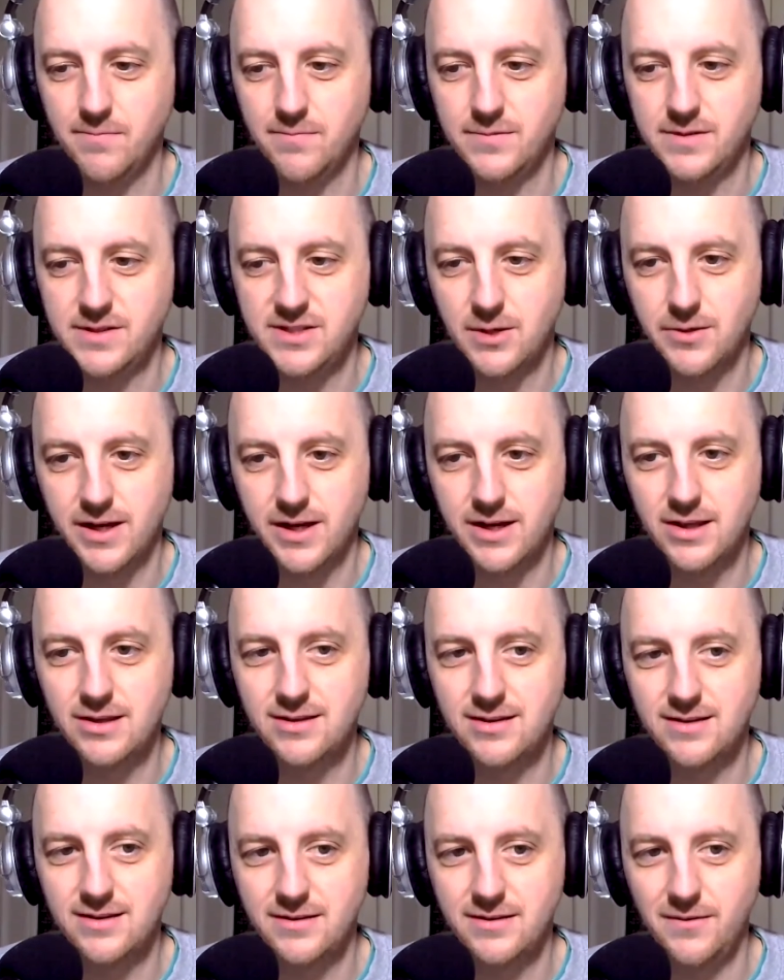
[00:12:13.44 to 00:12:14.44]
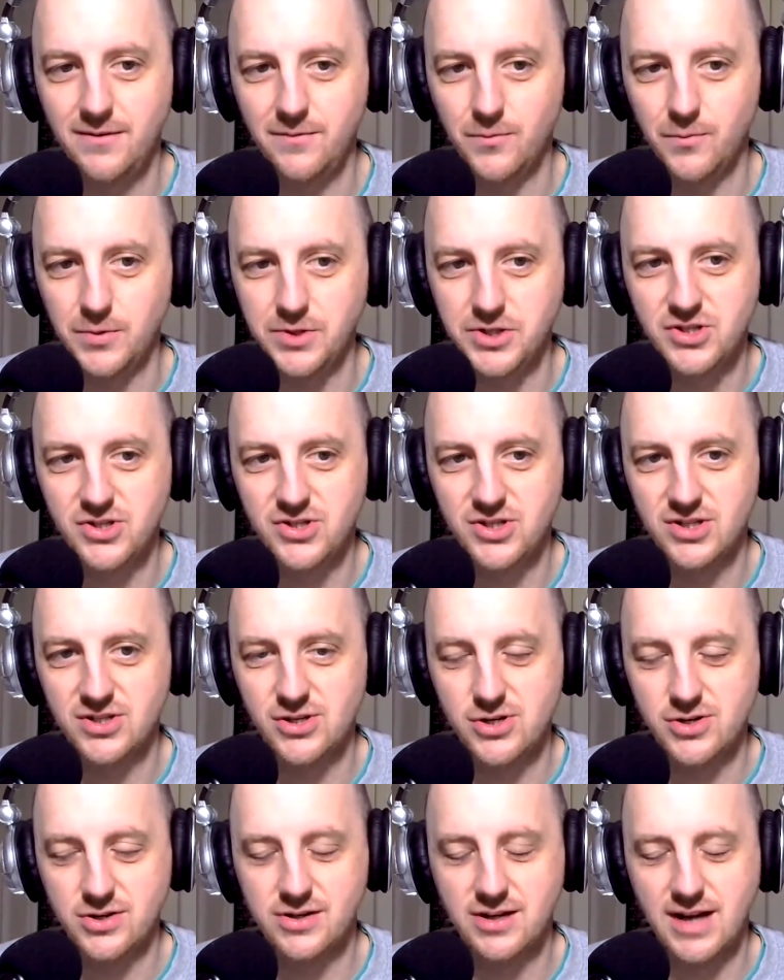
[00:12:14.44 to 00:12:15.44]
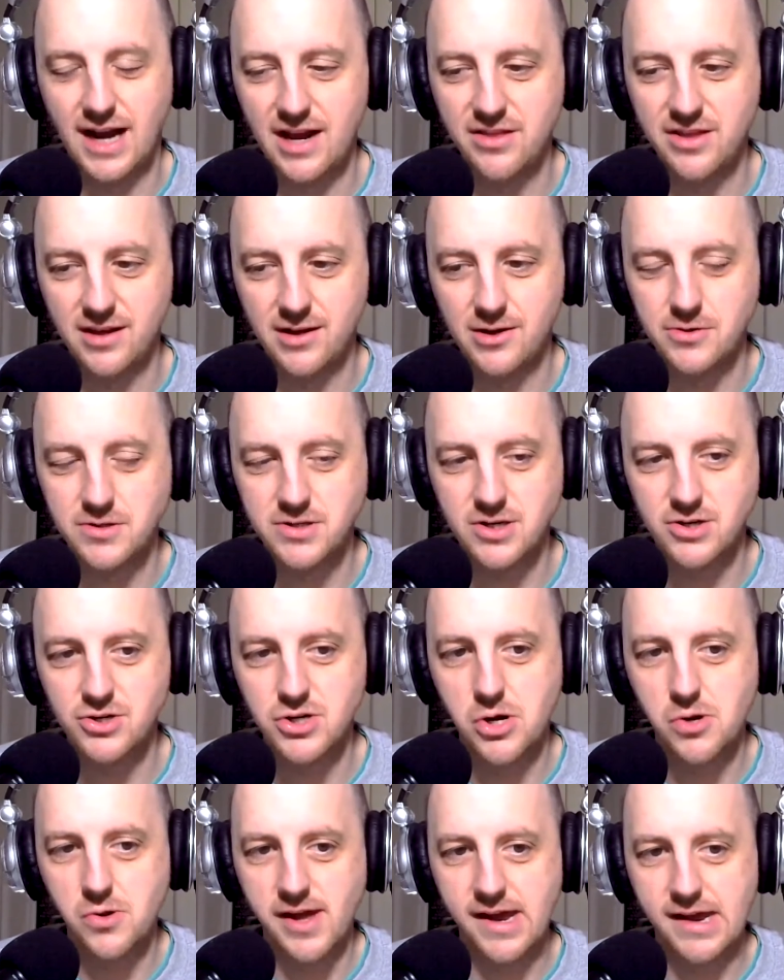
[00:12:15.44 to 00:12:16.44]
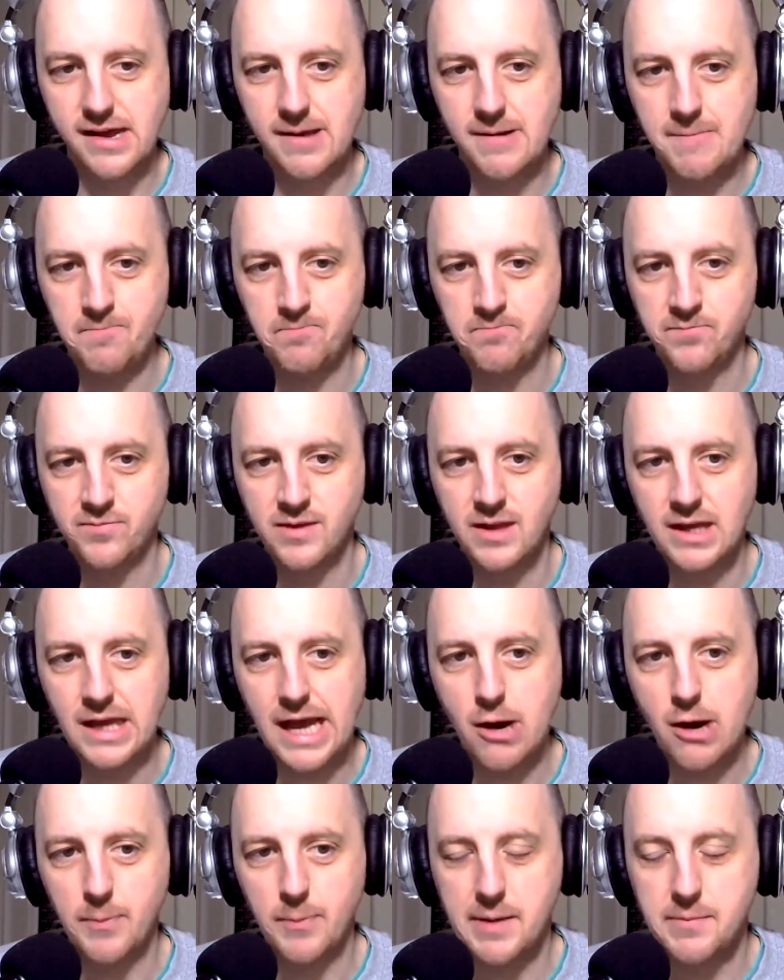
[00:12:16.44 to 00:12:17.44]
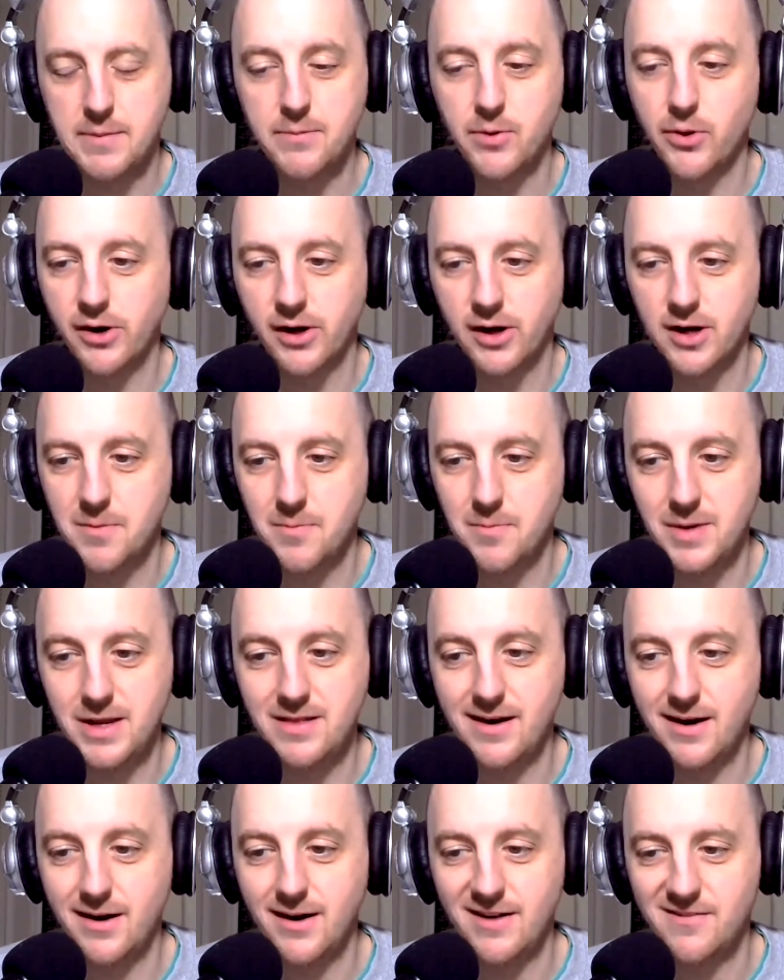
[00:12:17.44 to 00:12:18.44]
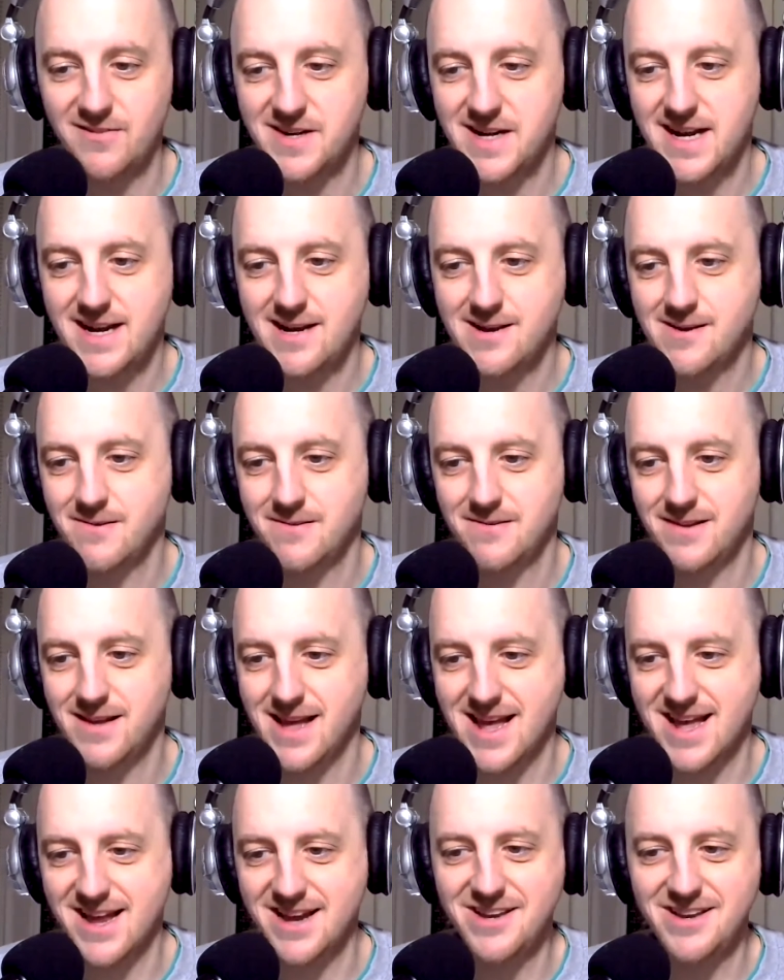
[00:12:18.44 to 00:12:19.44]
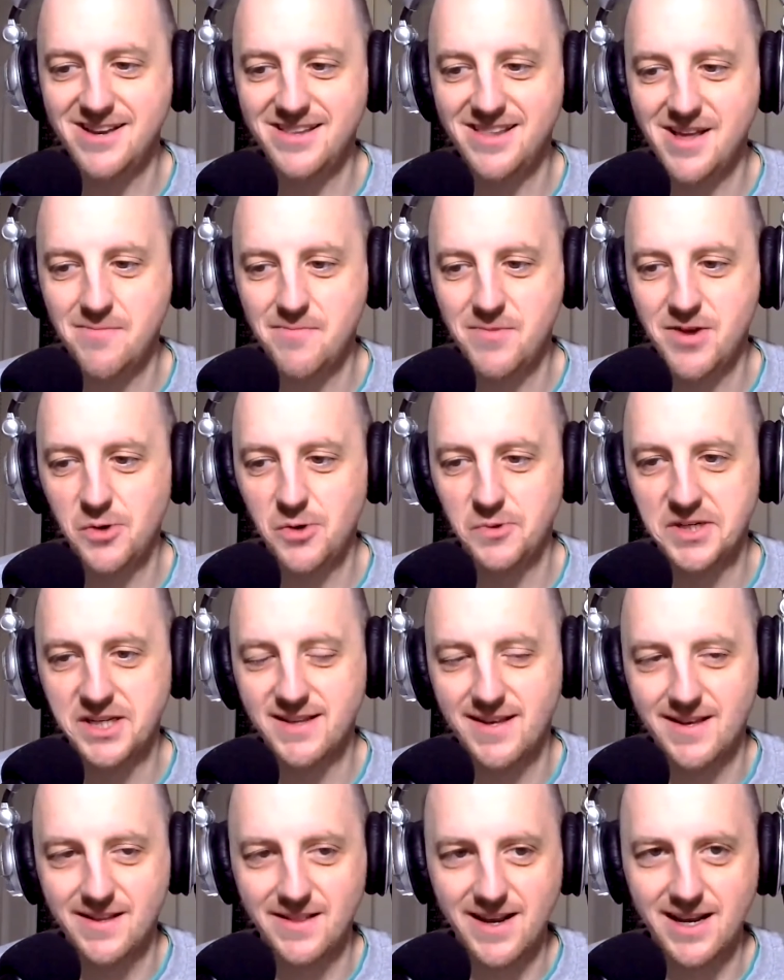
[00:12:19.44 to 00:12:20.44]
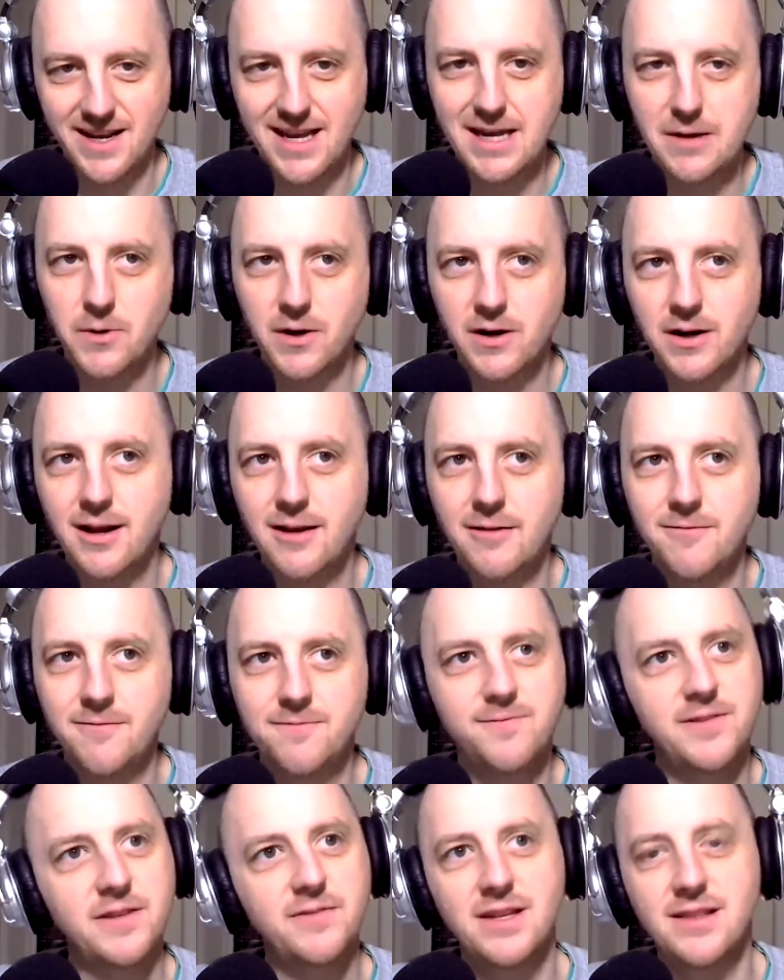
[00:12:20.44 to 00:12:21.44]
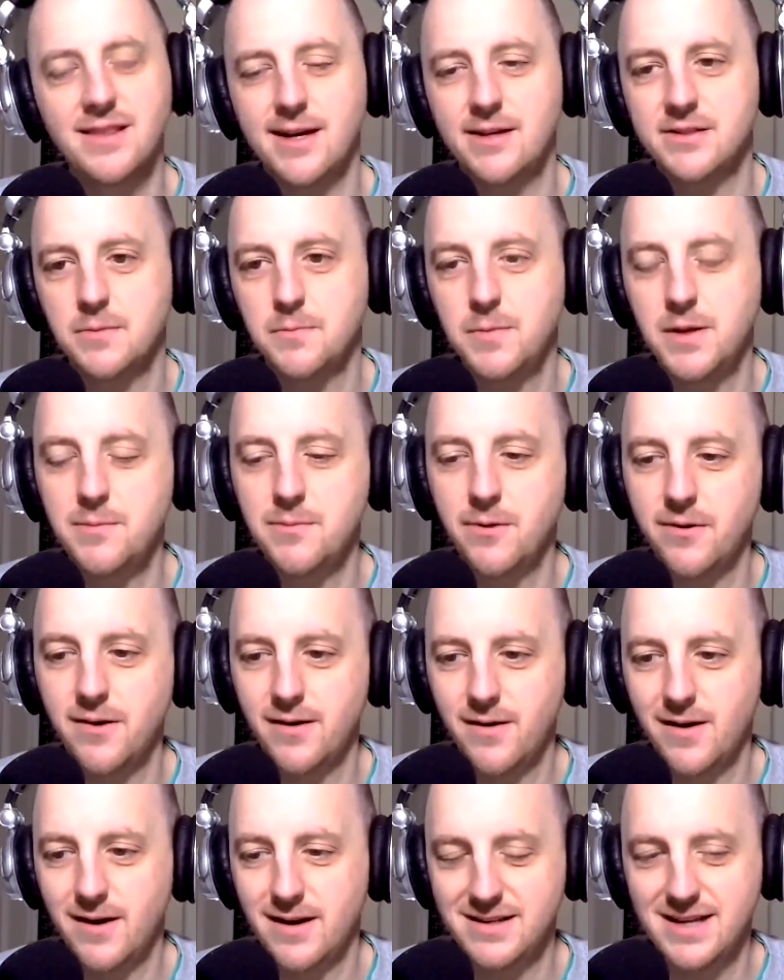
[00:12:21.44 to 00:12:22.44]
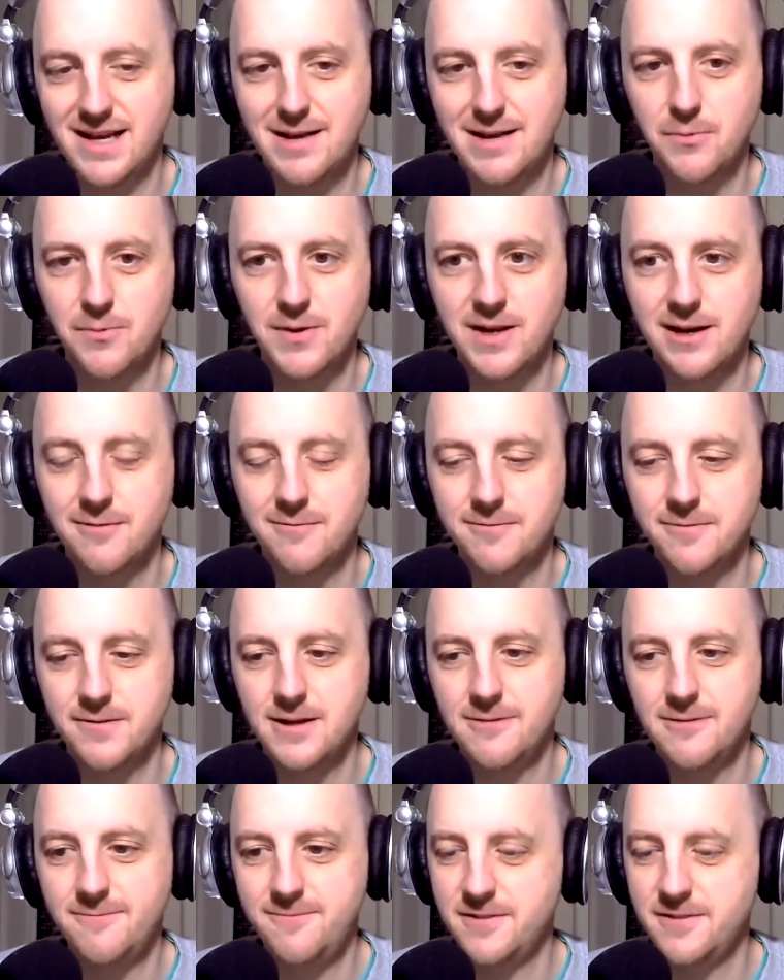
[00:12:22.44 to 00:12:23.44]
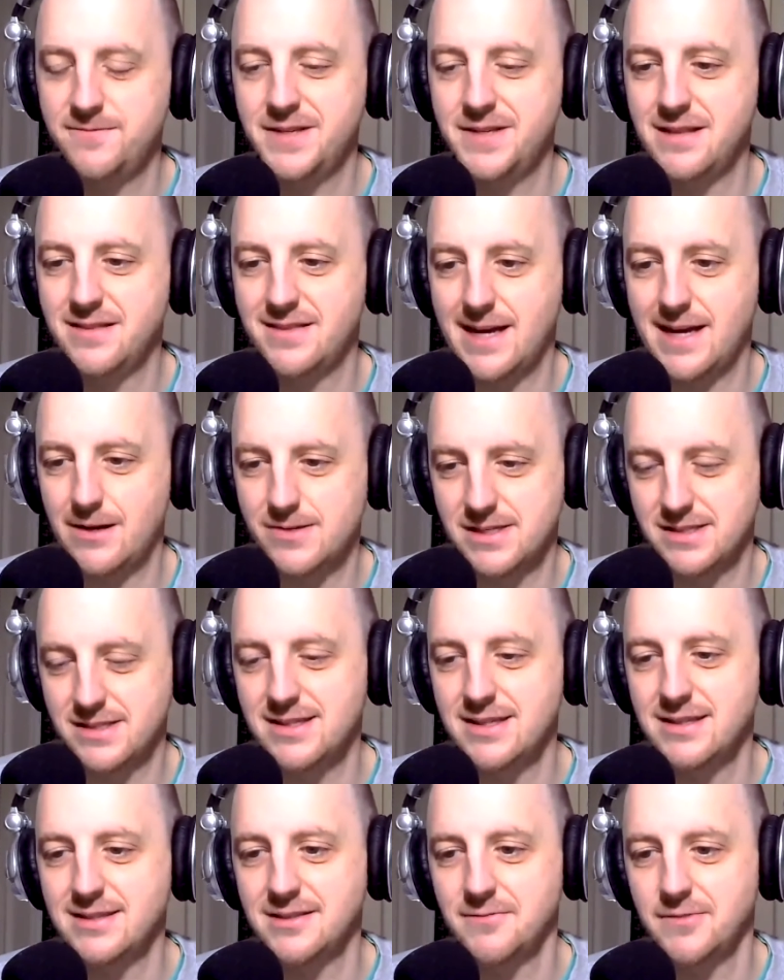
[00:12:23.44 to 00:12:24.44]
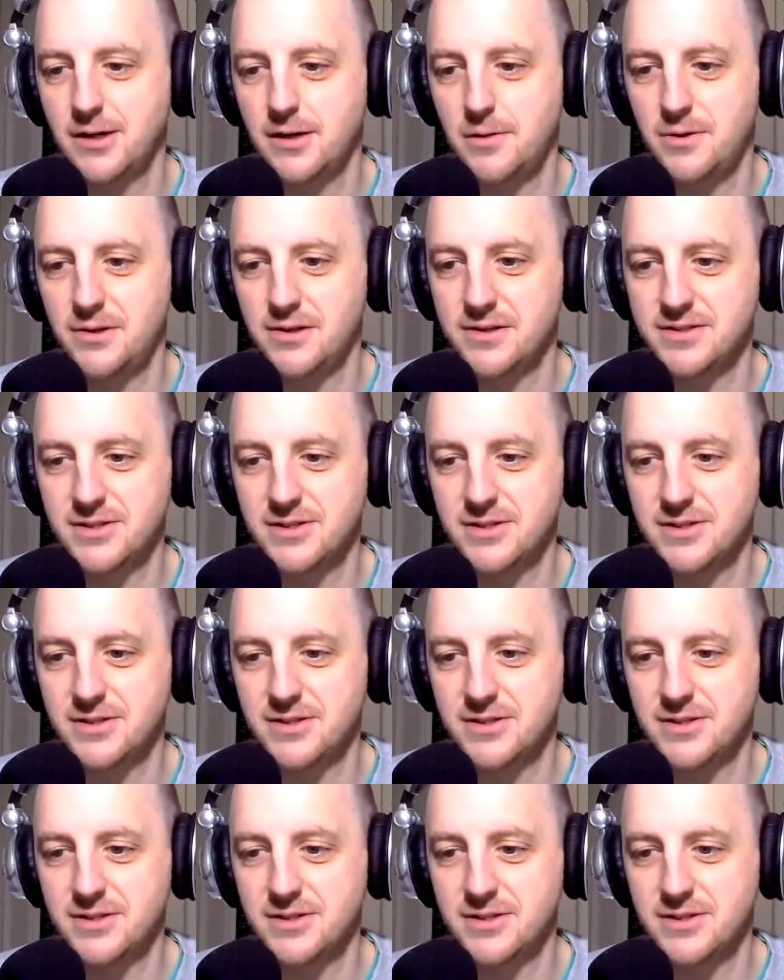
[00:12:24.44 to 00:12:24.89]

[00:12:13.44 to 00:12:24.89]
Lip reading: So like, which just I think goes to show like how many people are going to be there every day, and them knowing that like, hey, we're going to have 50,000 people there a day, but we have 15,000 seats available.